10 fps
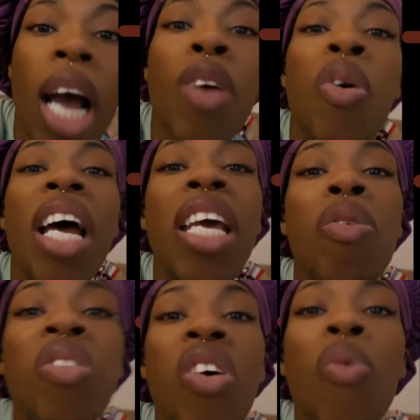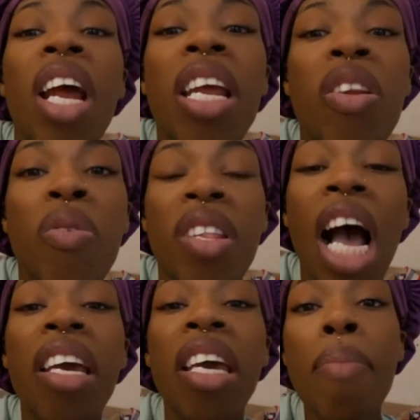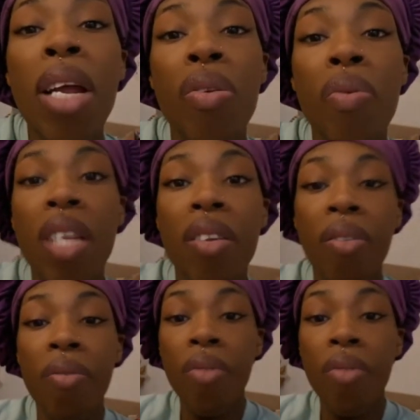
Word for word: Because the whole of them know say, all of them do it. All gay man do it.